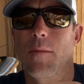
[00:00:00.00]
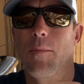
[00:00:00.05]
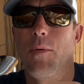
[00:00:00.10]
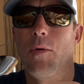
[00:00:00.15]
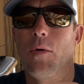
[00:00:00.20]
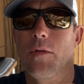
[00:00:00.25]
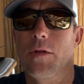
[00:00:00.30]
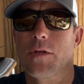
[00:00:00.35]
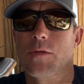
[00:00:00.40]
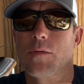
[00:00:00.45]

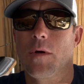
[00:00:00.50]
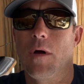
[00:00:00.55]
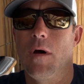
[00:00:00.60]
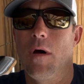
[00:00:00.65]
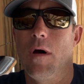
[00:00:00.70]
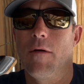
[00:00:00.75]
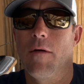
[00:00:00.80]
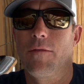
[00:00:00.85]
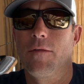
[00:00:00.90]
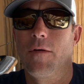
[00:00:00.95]
pulling this one
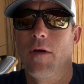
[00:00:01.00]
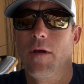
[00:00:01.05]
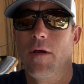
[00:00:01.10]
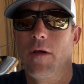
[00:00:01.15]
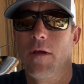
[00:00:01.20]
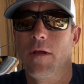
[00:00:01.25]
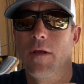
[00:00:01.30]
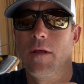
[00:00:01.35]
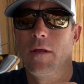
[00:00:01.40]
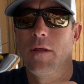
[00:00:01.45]
off,
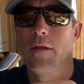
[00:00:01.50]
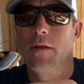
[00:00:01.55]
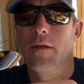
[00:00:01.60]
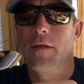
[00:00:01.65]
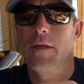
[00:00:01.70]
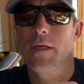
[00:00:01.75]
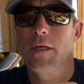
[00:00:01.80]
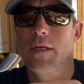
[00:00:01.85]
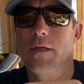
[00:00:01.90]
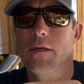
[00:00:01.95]

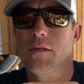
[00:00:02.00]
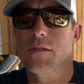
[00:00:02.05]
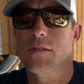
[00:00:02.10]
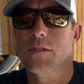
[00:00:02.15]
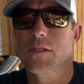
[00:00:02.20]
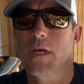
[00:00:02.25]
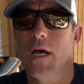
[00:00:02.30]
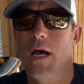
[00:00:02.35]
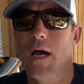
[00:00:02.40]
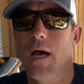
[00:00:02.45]

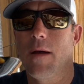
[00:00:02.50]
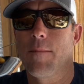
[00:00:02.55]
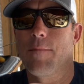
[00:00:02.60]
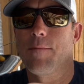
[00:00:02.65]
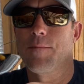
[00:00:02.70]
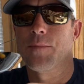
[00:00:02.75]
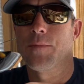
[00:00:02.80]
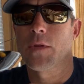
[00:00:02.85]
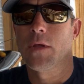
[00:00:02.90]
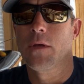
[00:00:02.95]
is
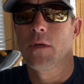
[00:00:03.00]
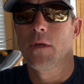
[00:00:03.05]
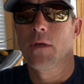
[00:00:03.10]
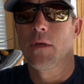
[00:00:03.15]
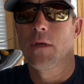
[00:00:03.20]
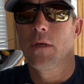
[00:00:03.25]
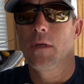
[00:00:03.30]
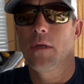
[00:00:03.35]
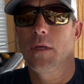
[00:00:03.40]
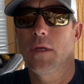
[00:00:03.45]

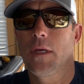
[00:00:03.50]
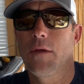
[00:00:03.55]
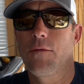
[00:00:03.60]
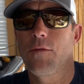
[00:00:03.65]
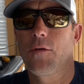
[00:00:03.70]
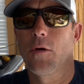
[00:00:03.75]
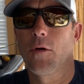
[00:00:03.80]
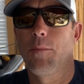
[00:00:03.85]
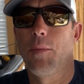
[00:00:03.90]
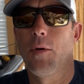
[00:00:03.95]
if
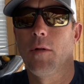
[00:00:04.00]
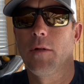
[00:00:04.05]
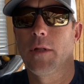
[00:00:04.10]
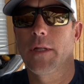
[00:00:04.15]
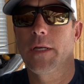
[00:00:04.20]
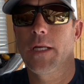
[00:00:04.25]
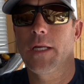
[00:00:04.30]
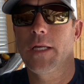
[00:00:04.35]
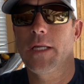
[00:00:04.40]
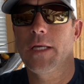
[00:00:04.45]
you're
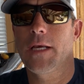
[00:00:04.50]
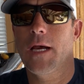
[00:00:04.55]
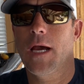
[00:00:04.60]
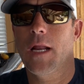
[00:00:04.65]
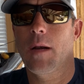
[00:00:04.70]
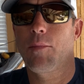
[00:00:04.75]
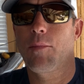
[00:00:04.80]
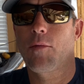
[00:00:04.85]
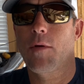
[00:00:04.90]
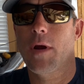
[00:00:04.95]
pulling any kind
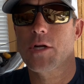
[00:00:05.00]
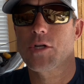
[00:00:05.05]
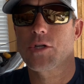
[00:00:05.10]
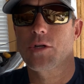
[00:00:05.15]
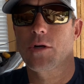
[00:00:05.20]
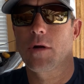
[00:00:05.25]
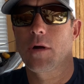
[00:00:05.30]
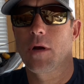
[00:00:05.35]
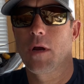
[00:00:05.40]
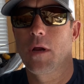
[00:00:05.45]
of
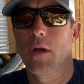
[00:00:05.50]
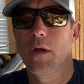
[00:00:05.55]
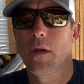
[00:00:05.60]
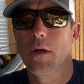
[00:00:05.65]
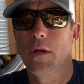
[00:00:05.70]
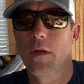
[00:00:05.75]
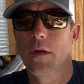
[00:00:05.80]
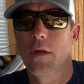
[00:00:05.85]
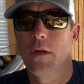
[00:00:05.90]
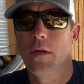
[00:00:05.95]
pressure,
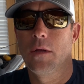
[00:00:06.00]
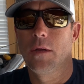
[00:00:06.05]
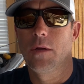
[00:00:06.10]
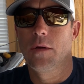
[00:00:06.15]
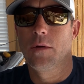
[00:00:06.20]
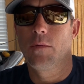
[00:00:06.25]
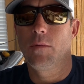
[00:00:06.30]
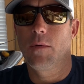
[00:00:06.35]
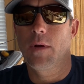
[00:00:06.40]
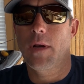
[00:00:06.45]

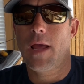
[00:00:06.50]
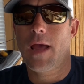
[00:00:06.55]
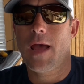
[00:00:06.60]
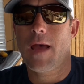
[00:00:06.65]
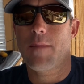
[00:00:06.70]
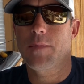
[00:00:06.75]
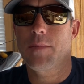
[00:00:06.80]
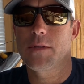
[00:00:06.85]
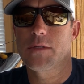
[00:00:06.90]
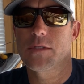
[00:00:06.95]
what
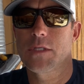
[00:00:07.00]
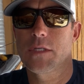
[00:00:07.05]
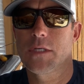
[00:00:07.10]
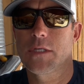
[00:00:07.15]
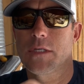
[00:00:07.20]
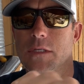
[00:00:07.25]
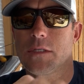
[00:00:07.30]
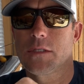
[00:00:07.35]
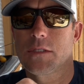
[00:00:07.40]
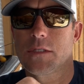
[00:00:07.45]
happens
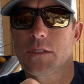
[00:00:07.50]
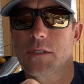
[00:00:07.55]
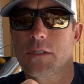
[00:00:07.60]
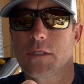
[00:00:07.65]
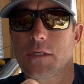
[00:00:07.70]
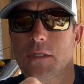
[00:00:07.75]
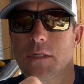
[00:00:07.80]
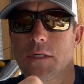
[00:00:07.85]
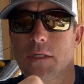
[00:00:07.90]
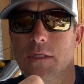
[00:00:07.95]
is,
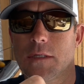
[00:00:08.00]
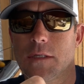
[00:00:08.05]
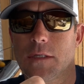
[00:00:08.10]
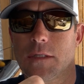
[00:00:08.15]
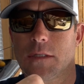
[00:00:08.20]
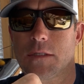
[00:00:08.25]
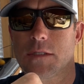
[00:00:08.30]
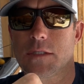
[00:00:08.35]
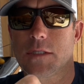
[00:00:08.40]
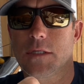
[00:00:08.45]

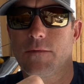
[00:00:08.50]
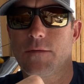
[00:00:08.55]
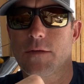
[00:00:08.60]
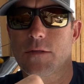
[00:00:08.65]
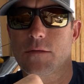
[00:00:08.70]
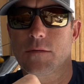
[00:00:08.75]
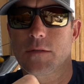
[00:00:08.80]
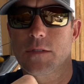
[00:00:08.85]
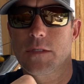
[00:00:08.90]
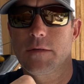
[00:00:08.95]
let's see if
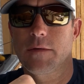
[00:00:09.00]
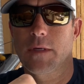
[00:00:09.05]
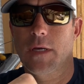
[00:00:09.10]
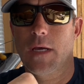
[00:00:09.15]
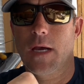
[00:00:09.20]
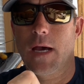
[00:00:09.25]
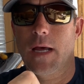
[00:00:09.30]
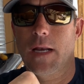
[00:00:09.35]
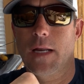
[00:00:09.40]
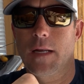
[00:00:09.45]
this one's even
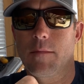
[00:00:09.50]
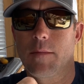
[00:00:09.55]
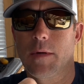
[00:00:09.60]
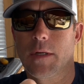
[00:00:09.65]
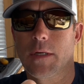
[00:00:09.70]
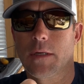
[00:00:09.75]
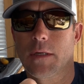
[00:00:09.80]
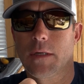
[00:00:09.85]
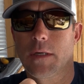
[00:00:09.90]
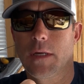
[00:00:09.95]
got it,
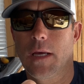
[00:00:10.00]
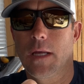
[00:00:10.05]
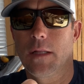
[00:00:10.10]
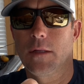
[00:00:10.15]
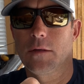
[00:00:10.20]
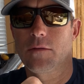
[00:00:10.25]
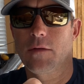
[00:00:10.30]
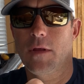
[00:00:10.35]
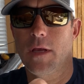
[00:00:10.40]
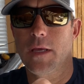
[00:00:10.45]
but yeah, it
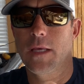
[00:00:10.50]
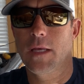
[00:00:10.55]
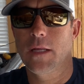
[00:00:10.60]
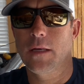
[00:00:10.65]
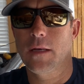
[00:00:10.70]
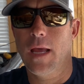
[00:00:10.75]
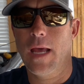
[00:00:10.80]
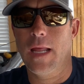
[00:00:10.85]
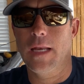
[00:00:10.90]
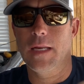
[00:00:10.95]
looks like it.
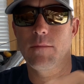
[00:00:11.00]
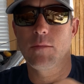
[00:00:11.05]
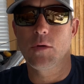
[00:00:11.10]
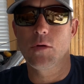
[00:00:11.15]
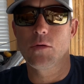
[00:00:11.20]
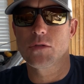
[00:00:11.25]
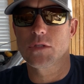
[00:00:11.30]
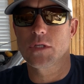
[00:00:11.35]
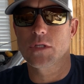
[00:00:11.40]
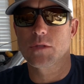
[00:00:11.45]
Hadn't even
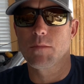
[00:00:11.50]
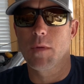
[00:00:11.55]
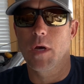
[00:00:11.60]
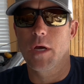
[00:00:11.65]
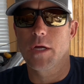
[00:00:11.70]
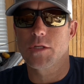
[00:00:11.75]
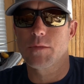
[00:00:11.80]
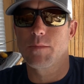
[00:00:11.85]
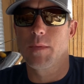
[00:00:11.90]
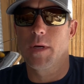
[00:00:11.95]
used this
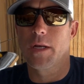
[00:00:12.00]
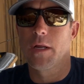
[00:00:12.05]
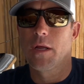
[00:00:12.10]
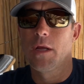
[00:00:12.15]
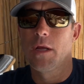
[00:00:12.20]
much, but